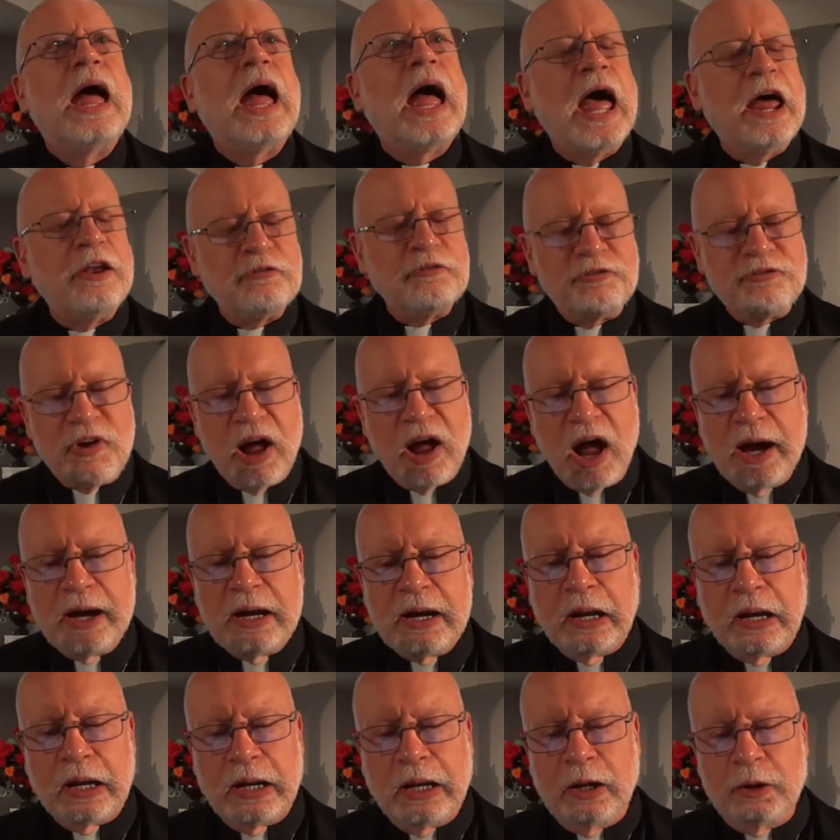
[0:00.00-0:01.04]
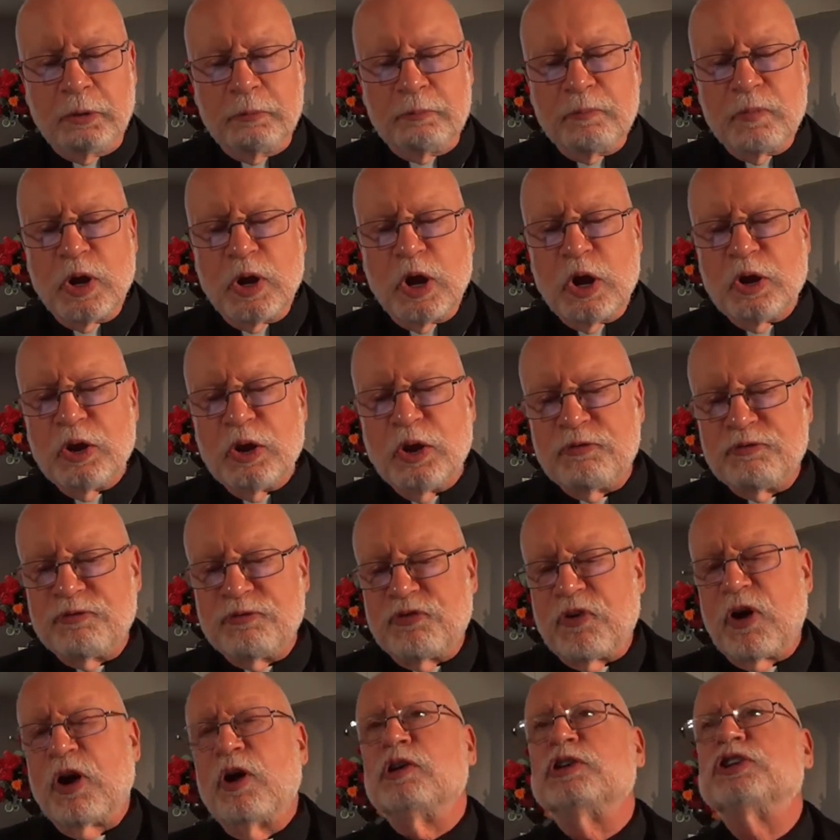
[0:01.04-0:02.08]
And finally, the
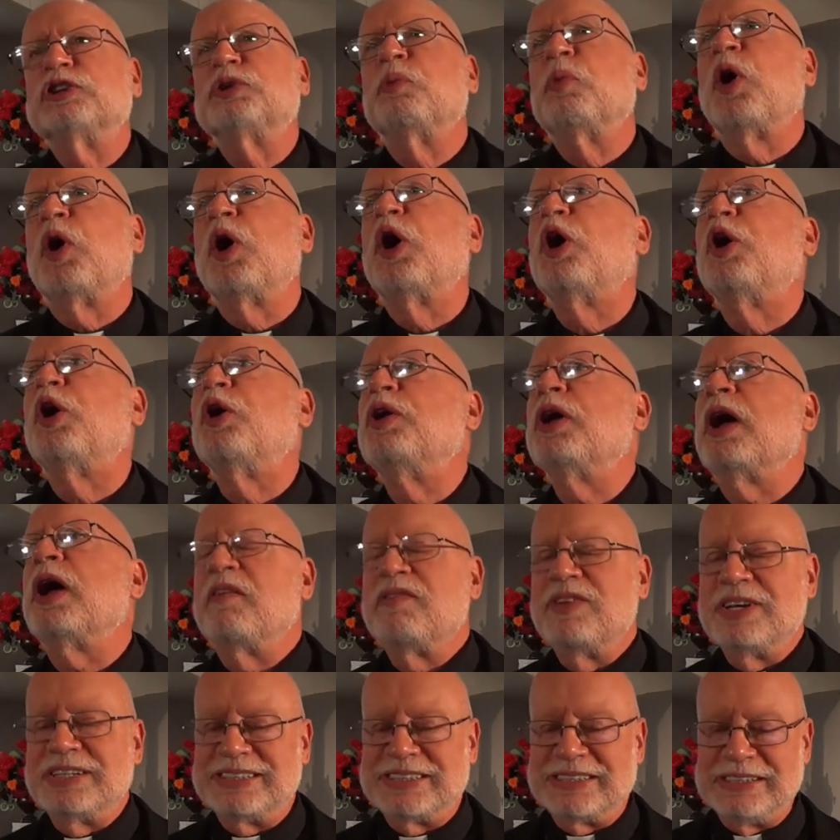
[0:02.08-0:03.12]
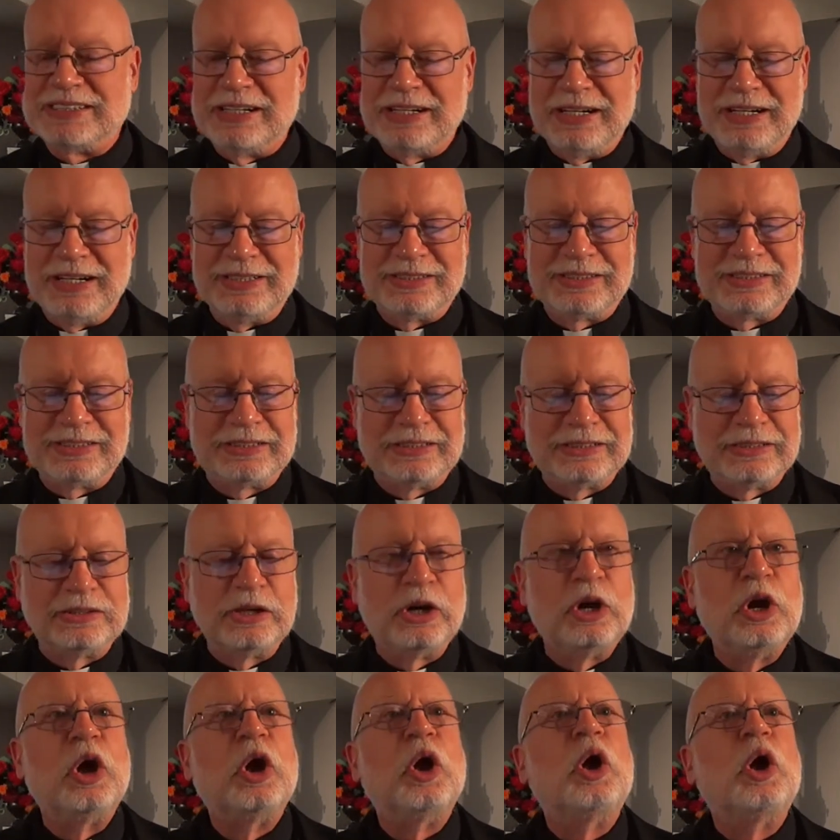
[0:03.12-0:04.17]
first word of the sentence,
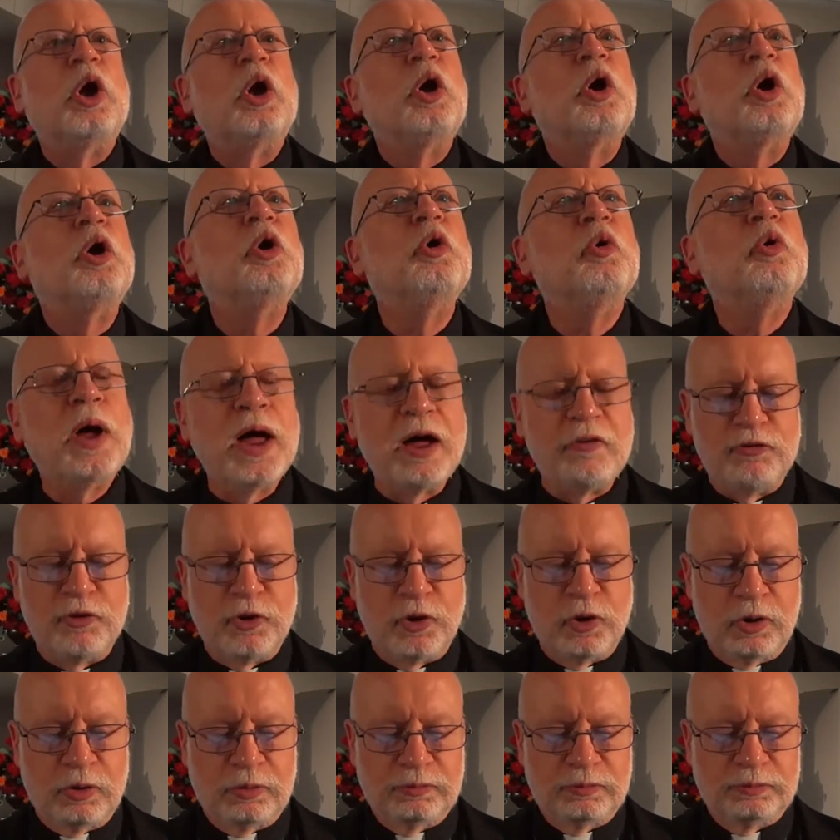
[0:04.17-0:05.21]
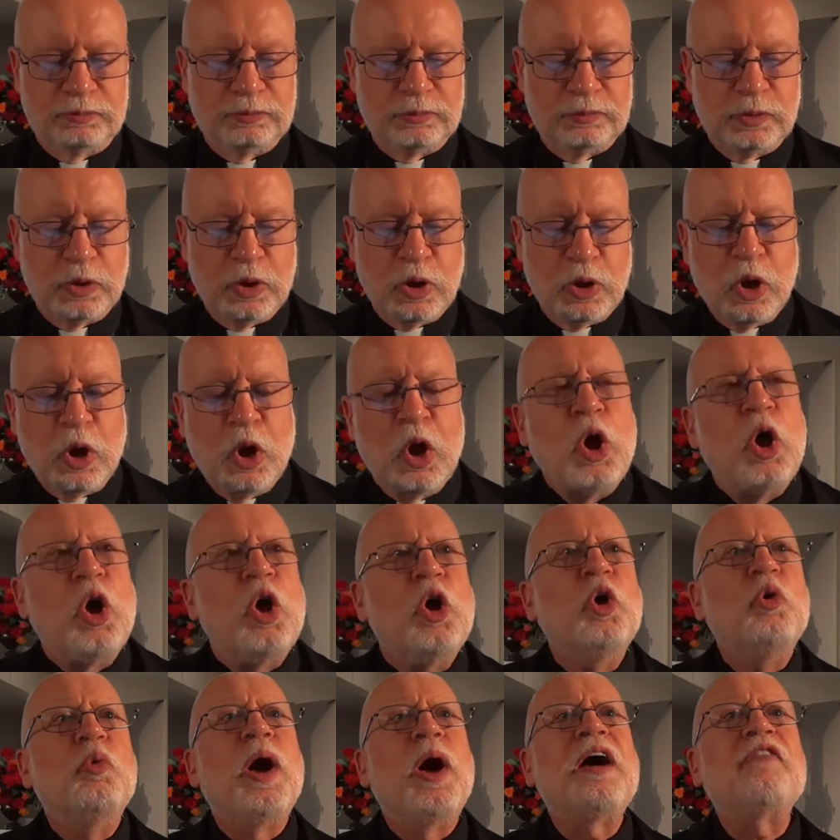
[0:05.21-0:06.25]
whoever.
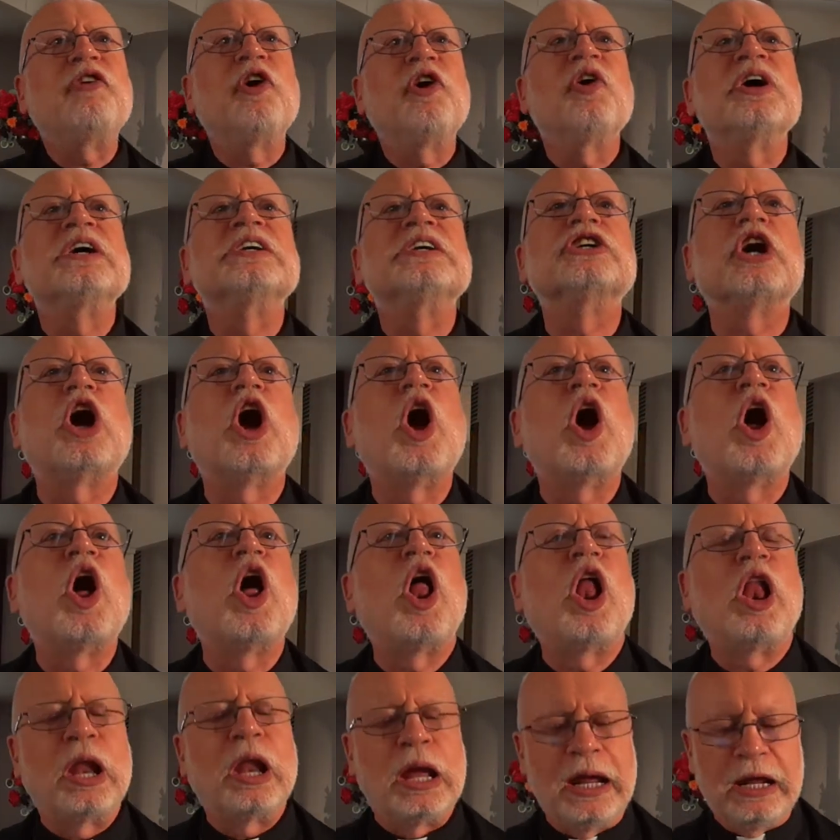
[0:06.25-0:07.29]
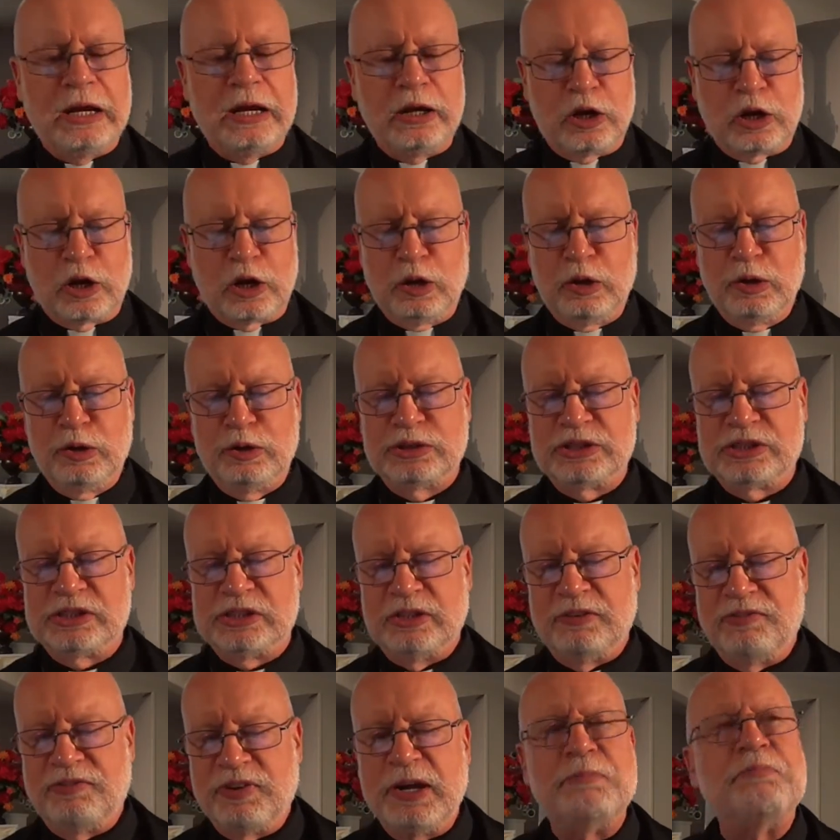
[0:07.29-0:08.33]
Whoever is
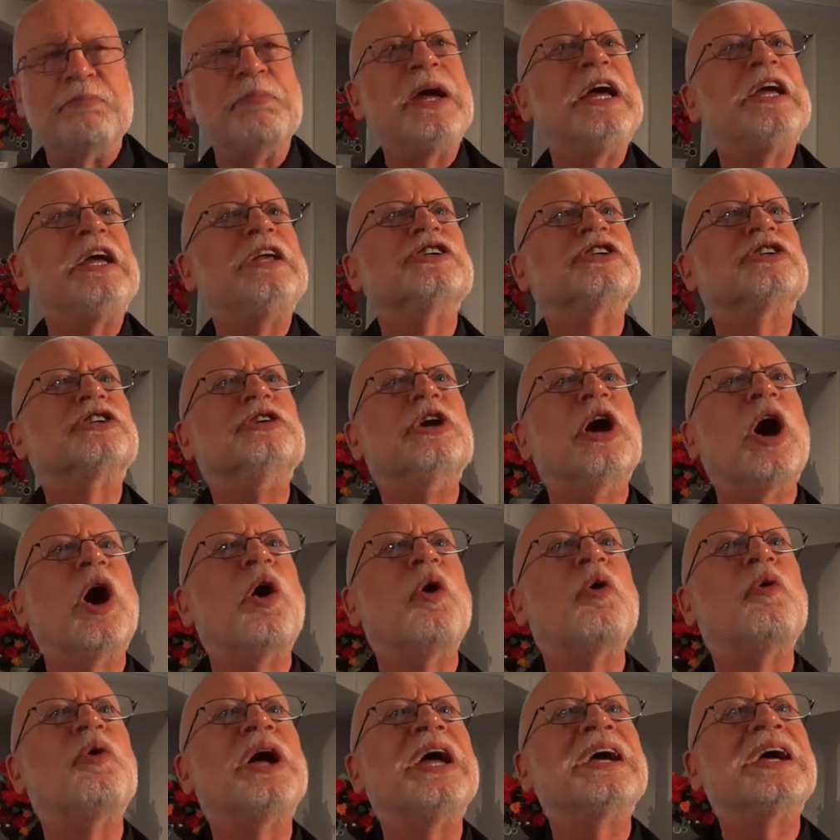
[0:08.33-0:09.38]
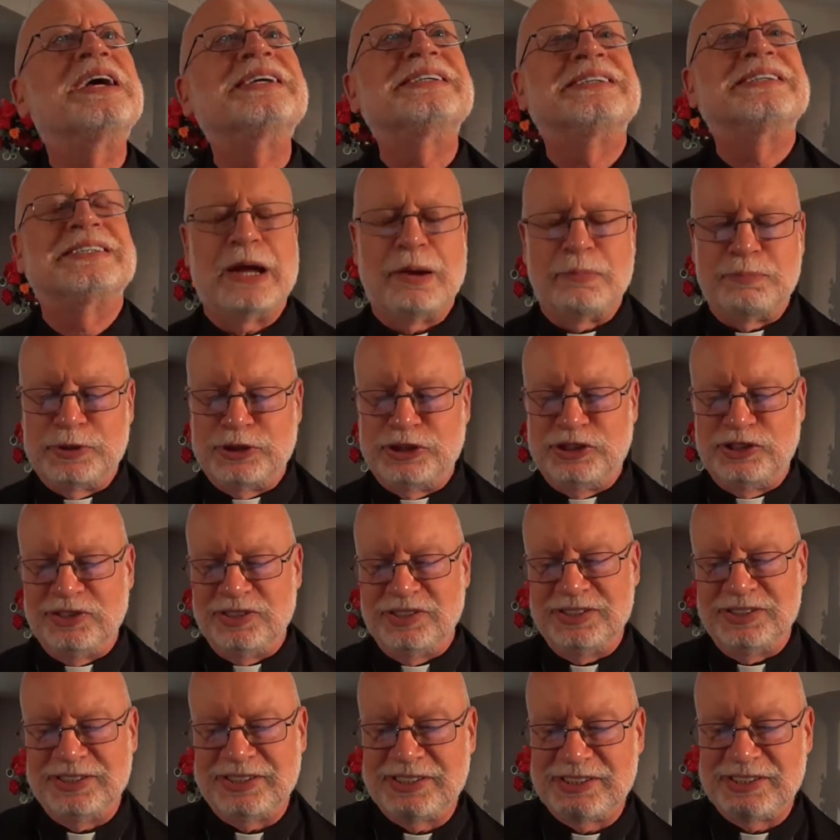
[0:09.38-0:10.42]
all-inclusive. It means no
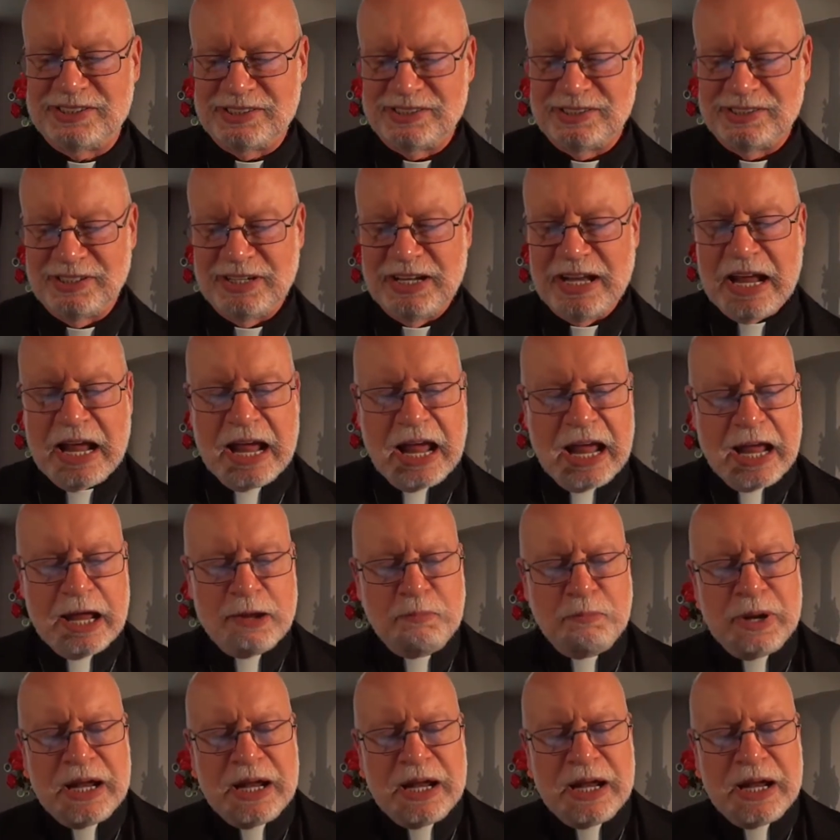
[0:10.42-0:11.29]
exceptions. It